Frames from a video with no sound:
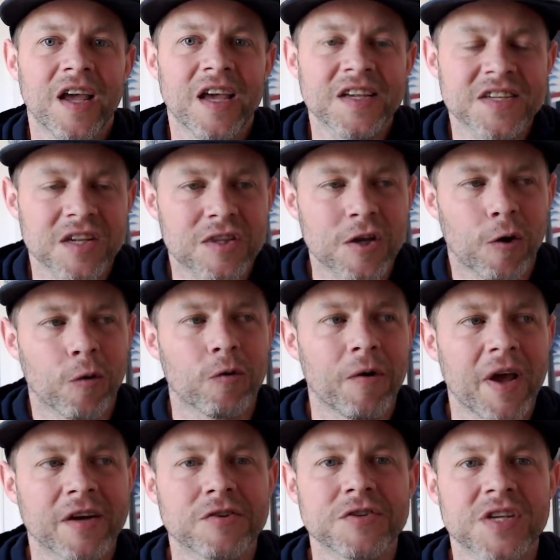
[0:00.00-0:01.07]
is a total
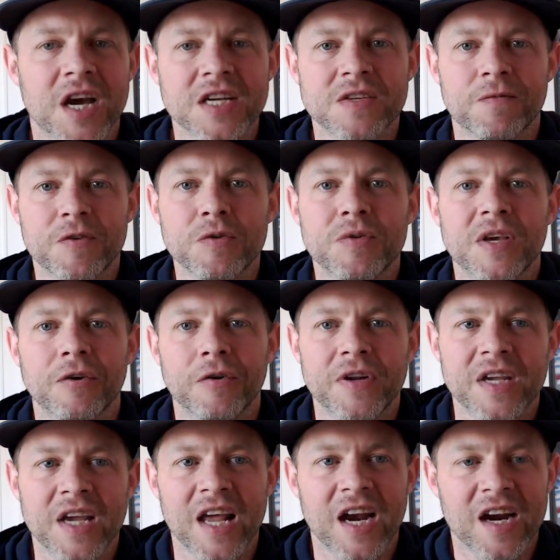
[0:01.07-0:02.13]
exercise in
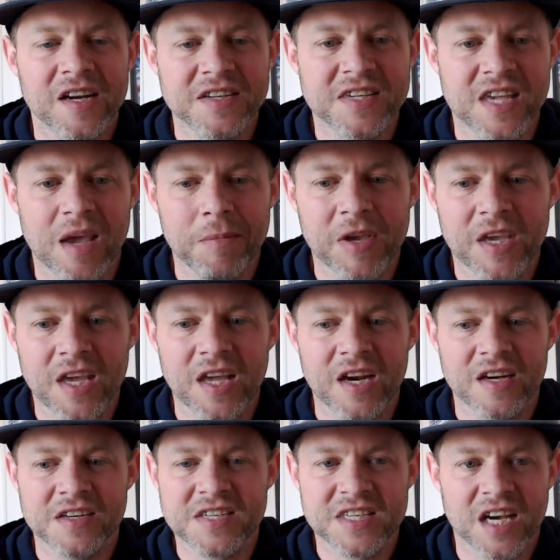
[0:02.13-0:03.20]
futility, and it is gimmicky,
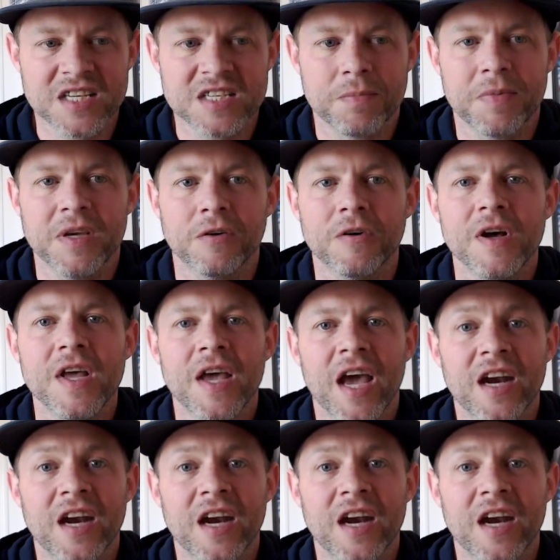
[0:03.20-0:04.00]
and it is sex appeal,